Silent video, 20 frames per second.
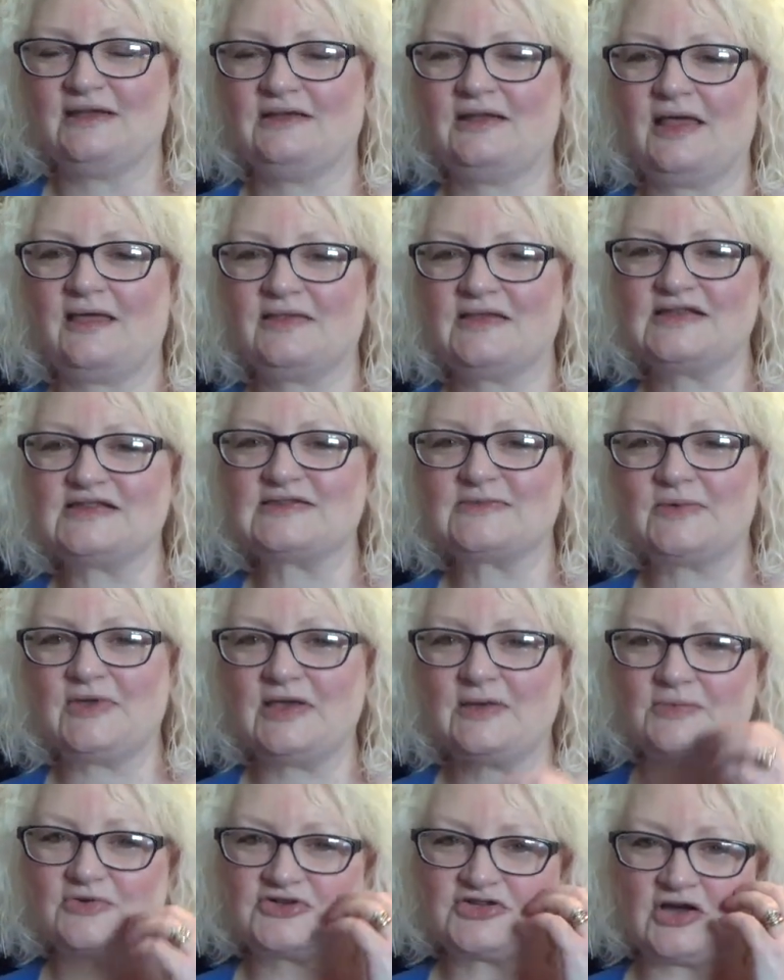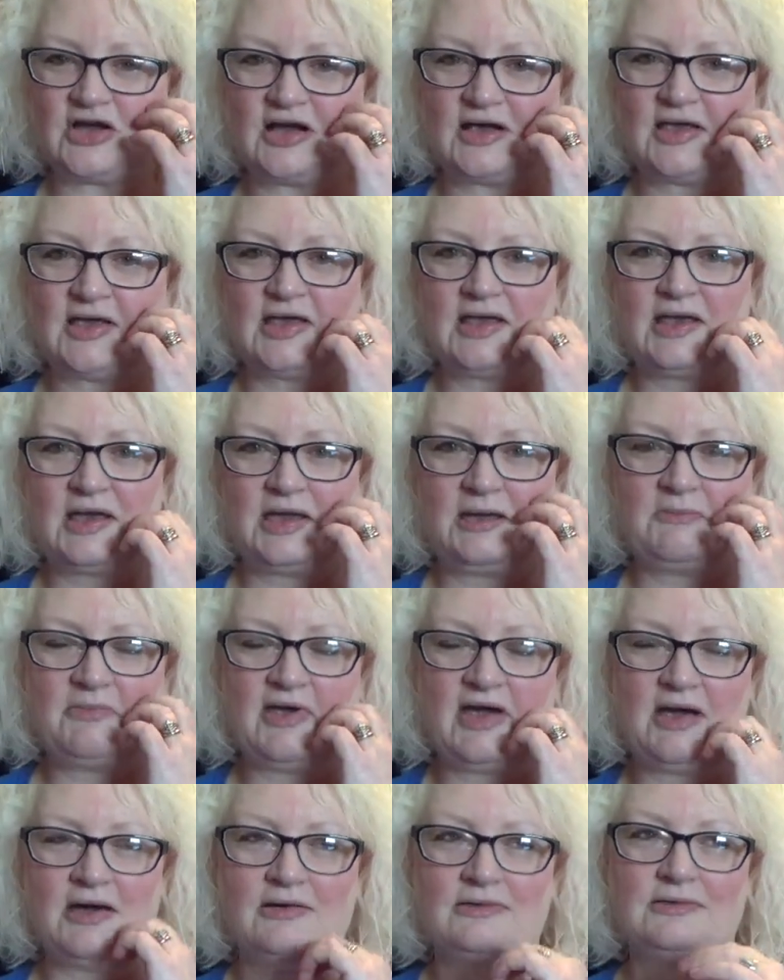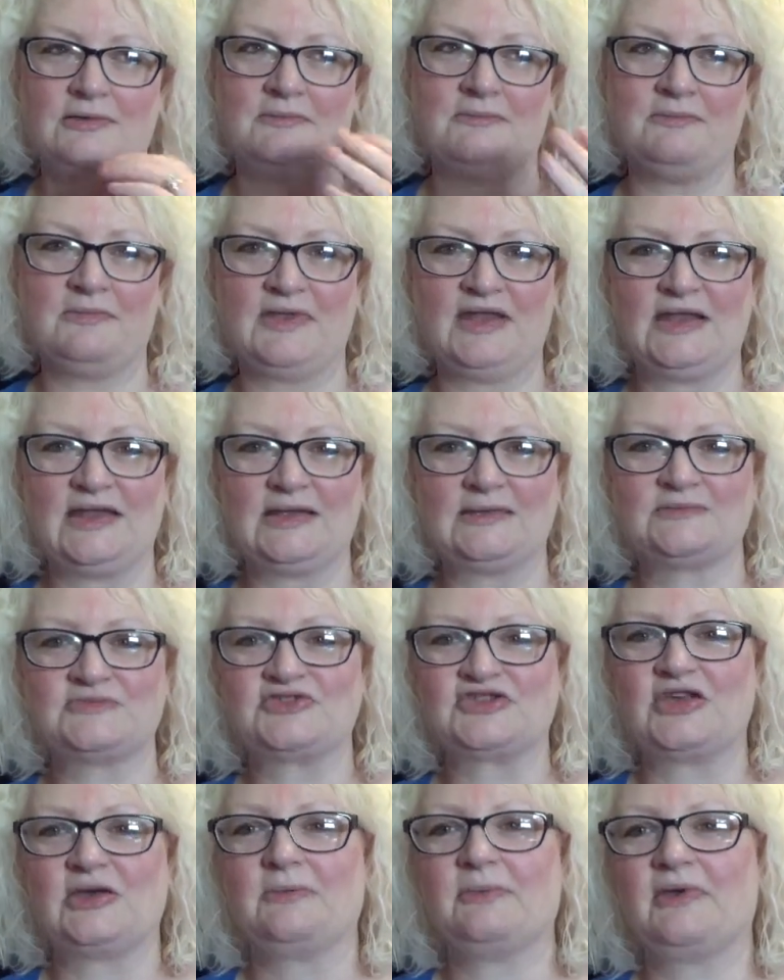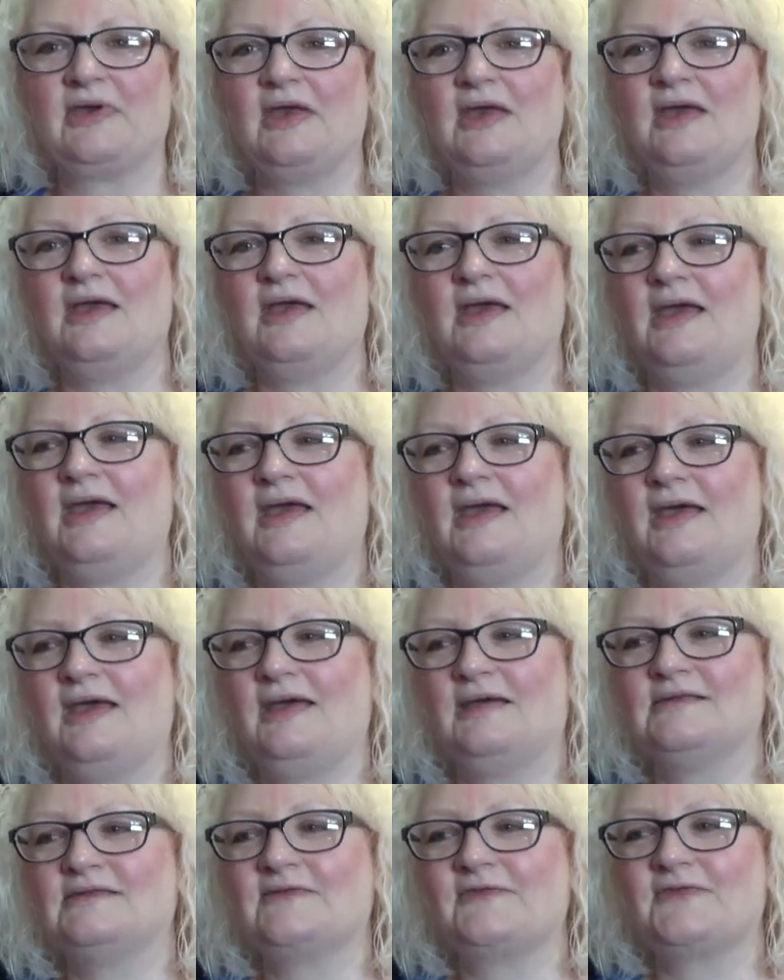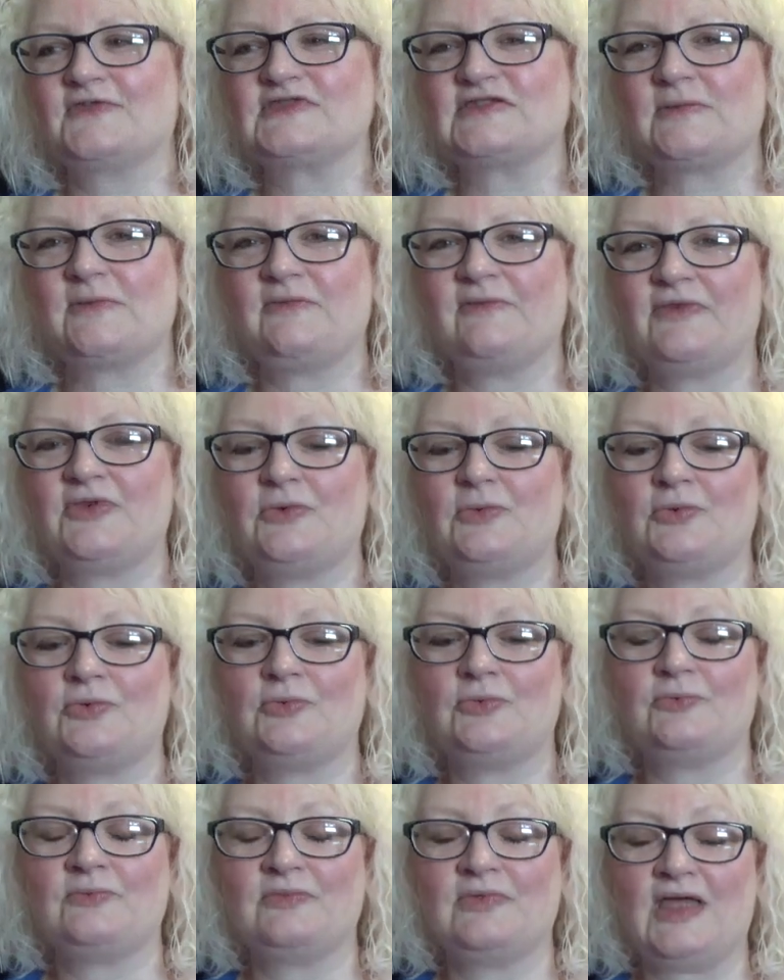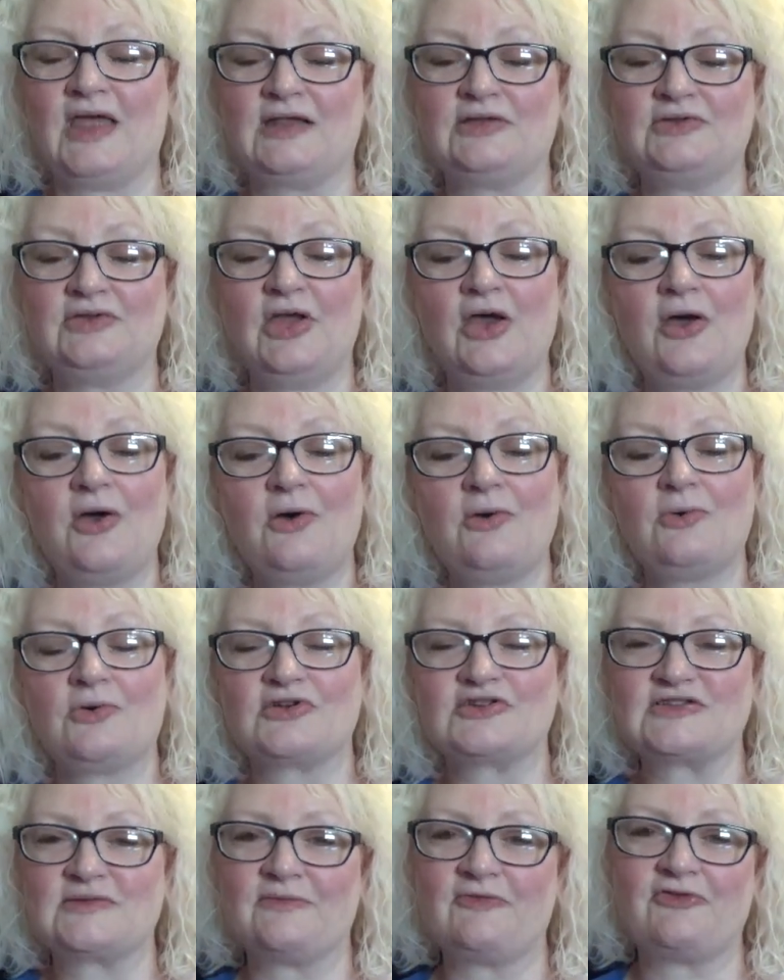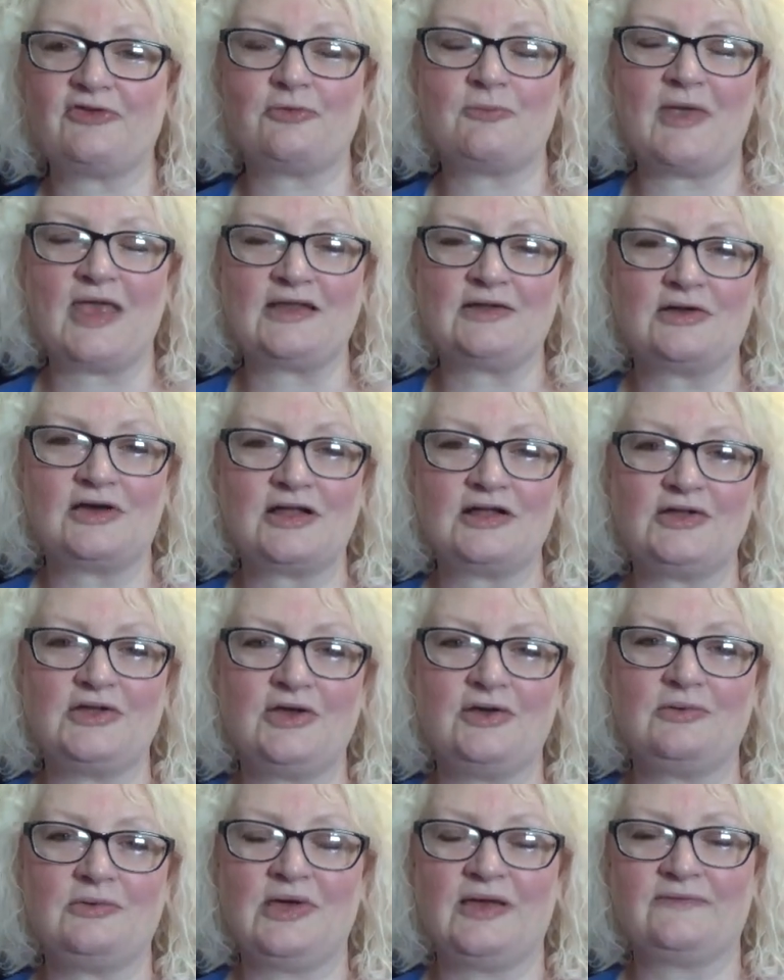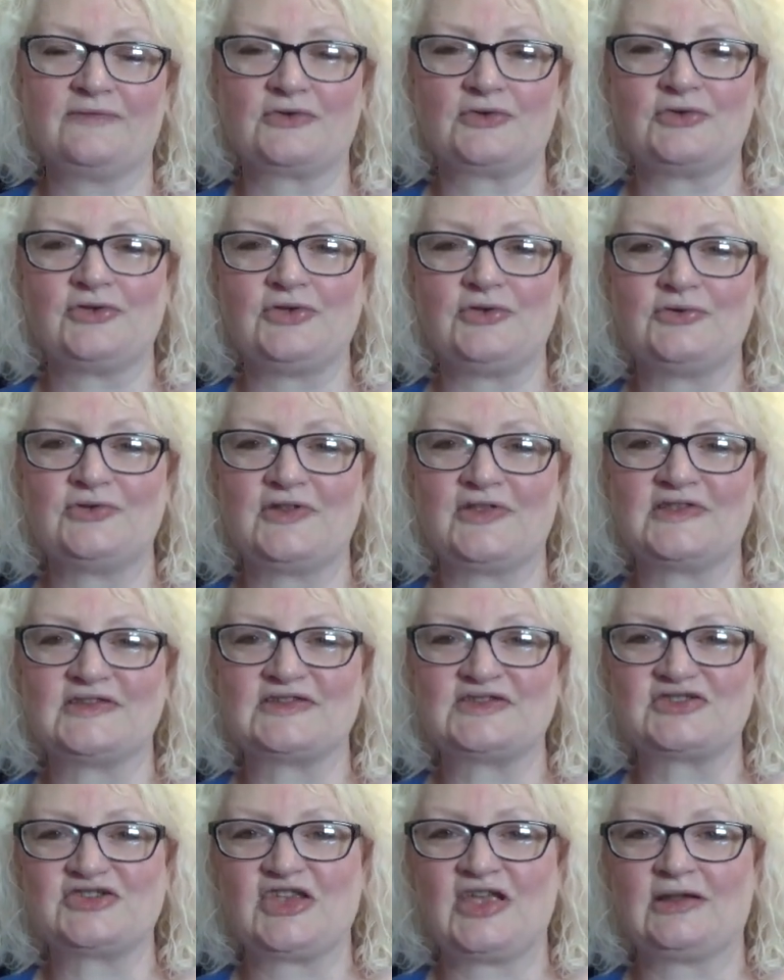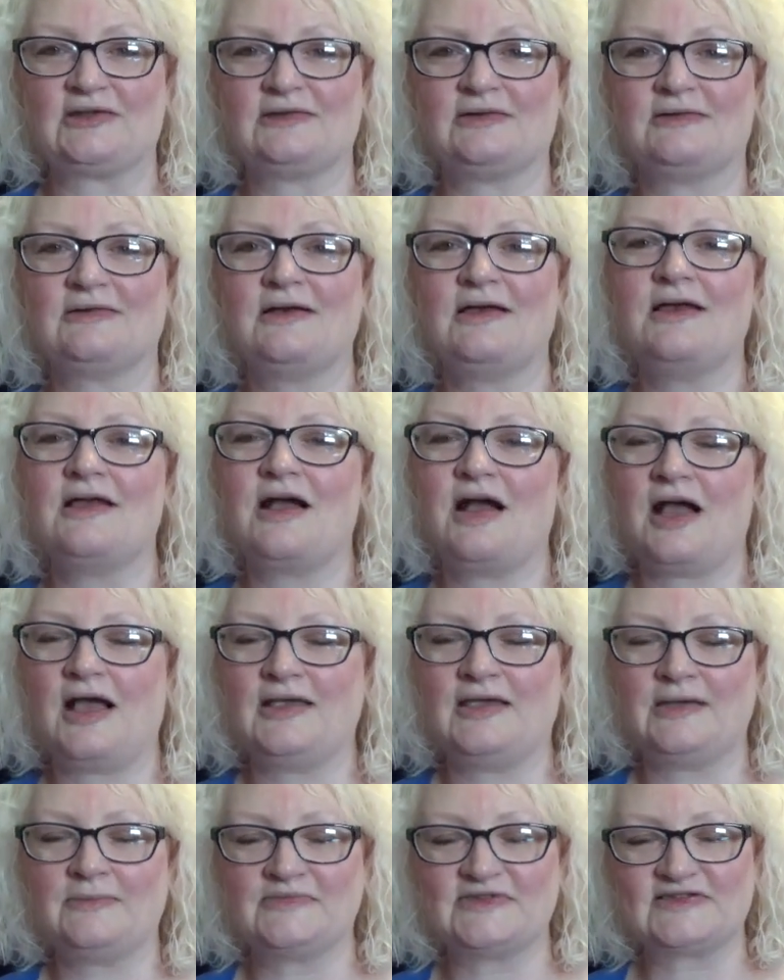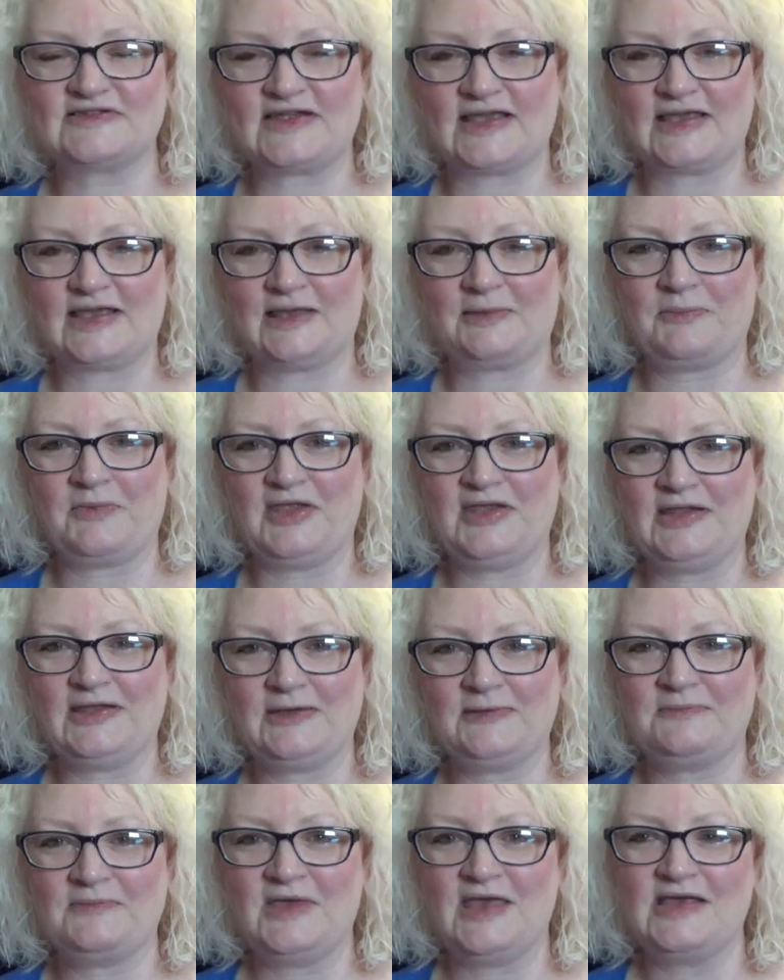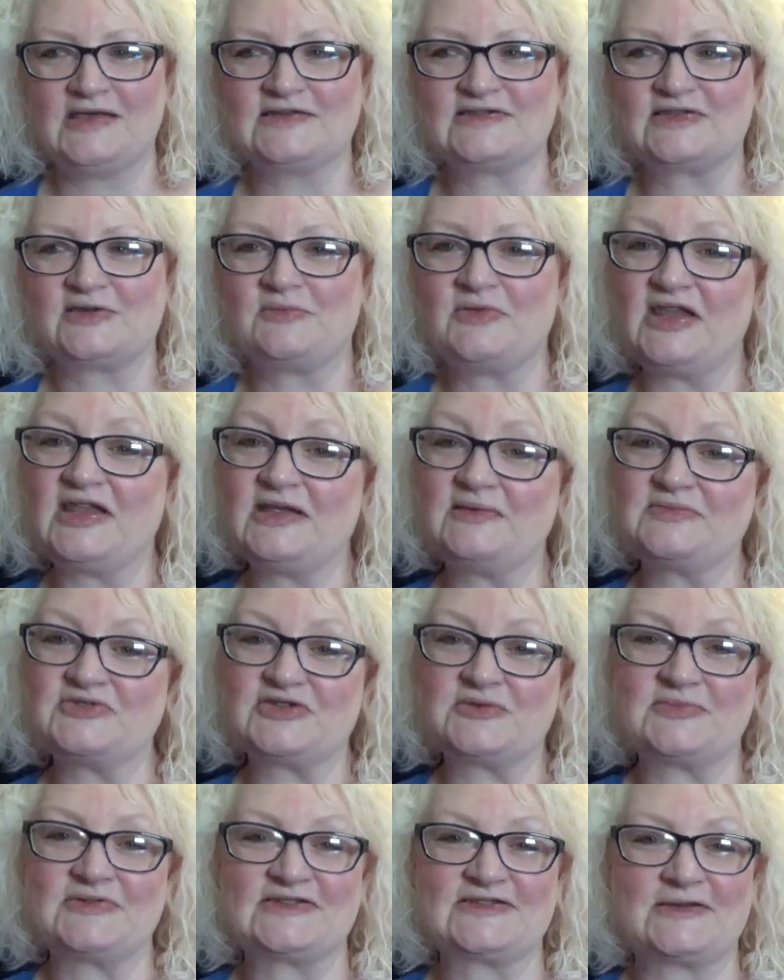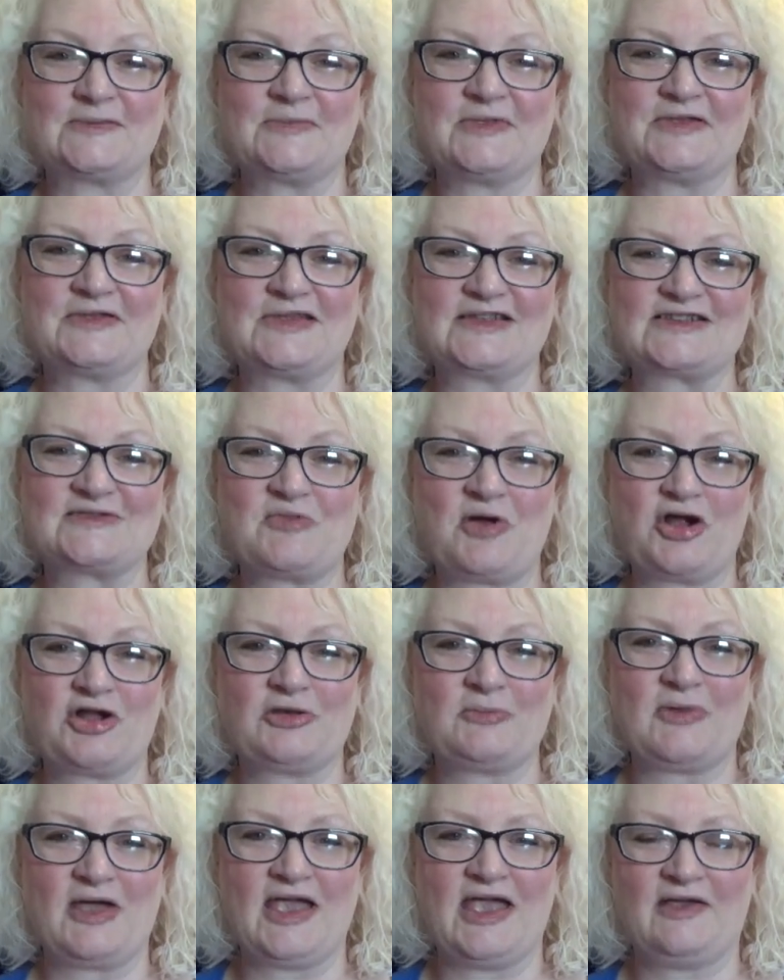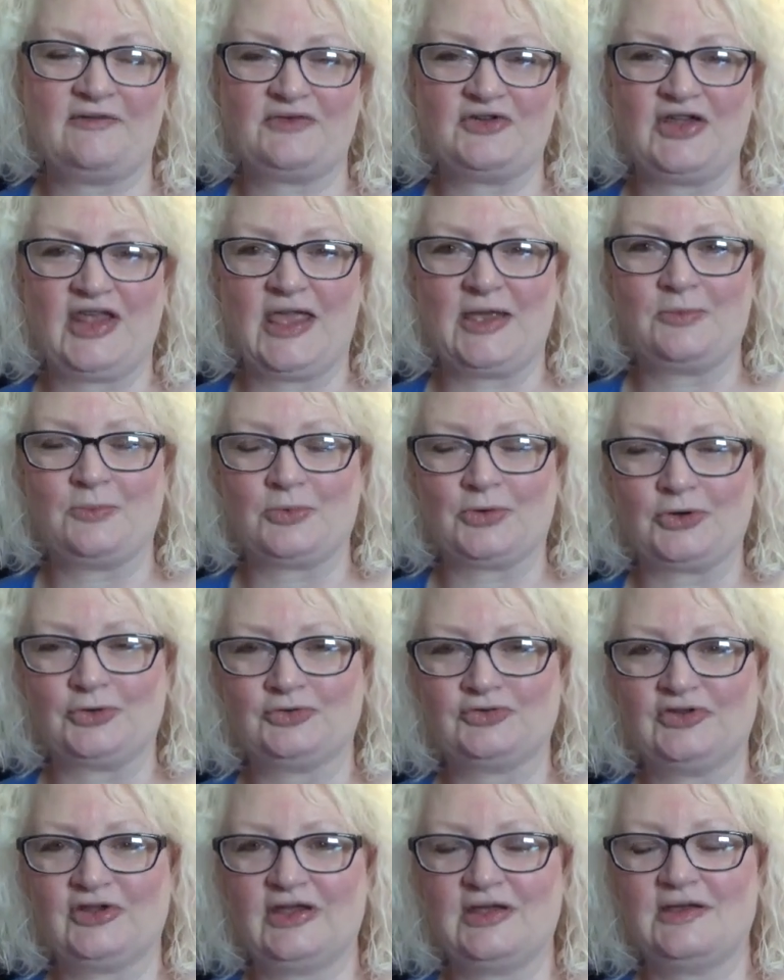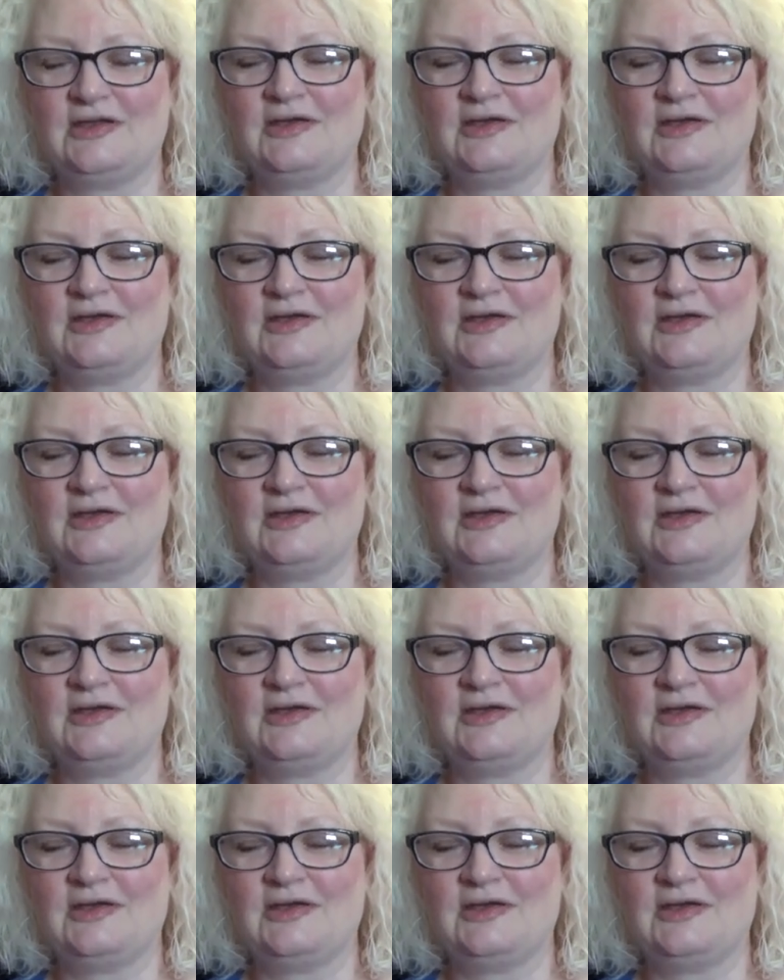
Now this week we're talking about mediumship and for some of you who that know or some of you may not know if you're new to this channel I am a psychic medium so mediumship is something that's part of my everyday world.